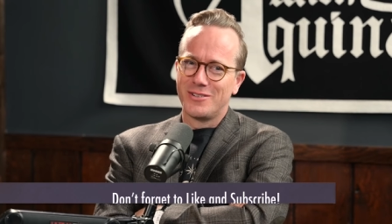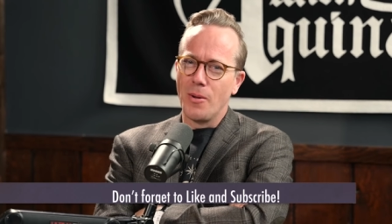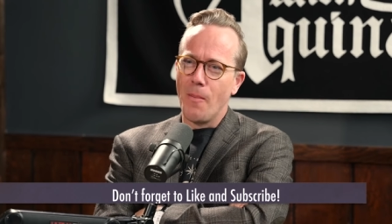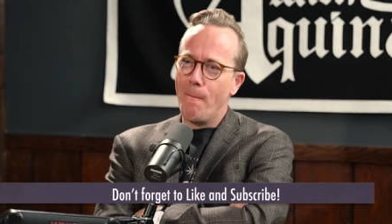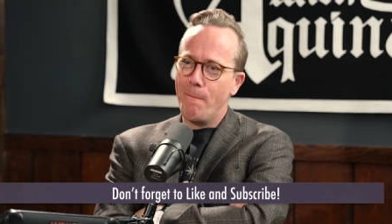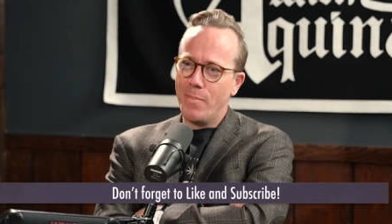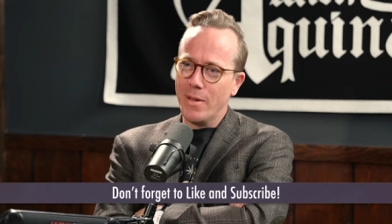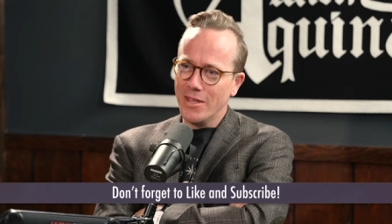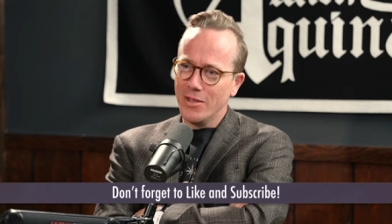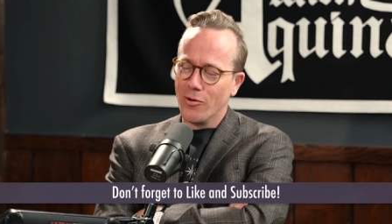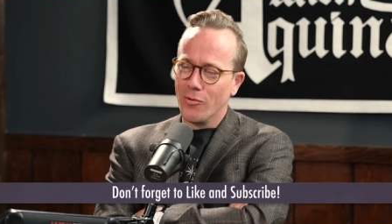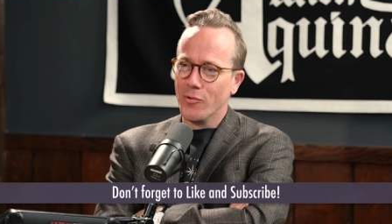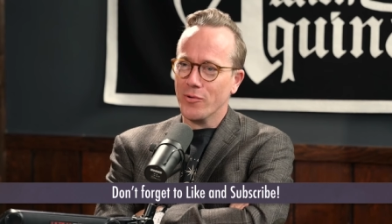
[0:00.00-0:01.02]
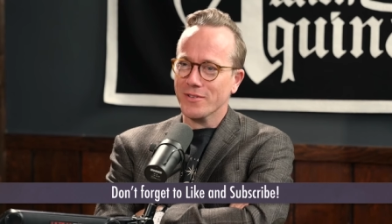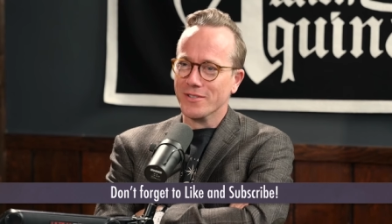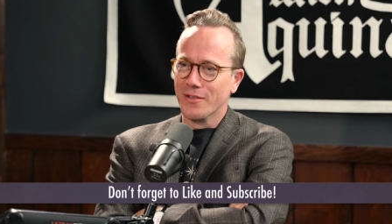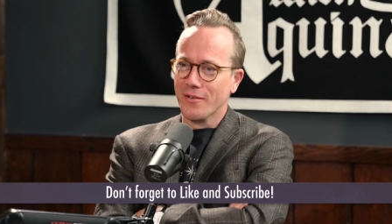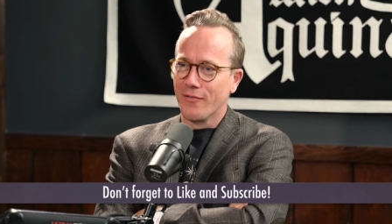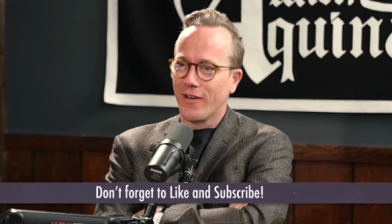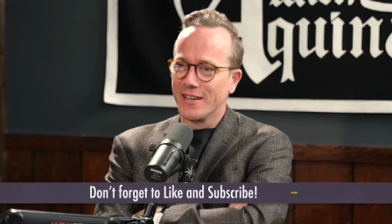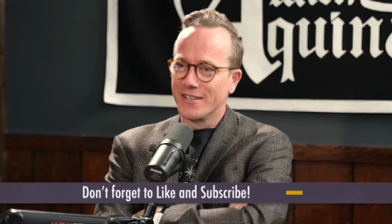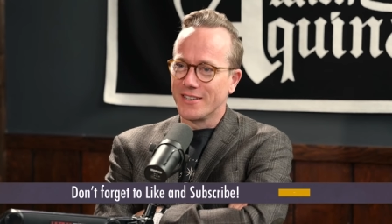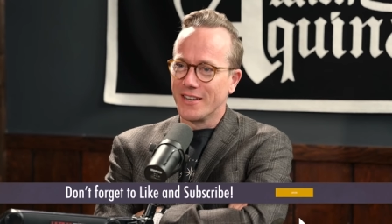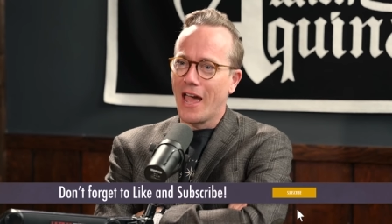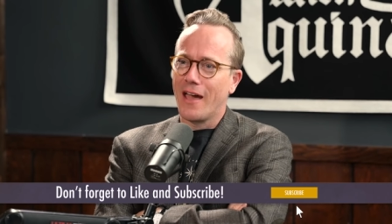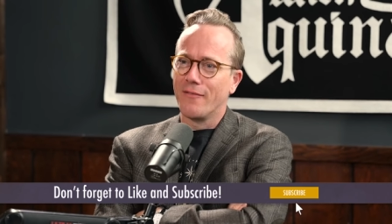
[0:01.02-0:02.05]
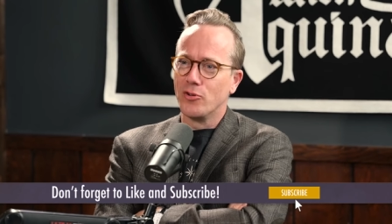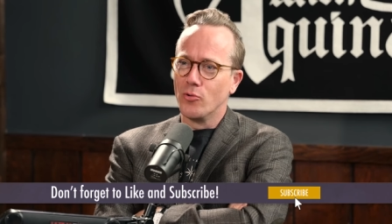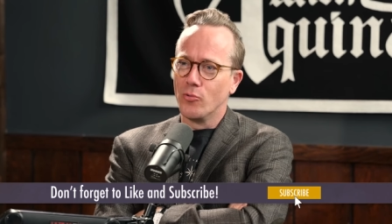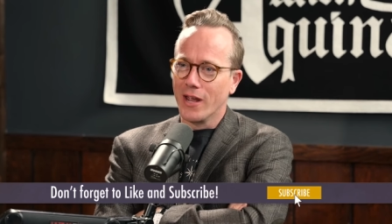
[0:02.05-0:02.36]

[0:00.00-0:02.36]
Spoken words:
to beat your wounds in the face and have you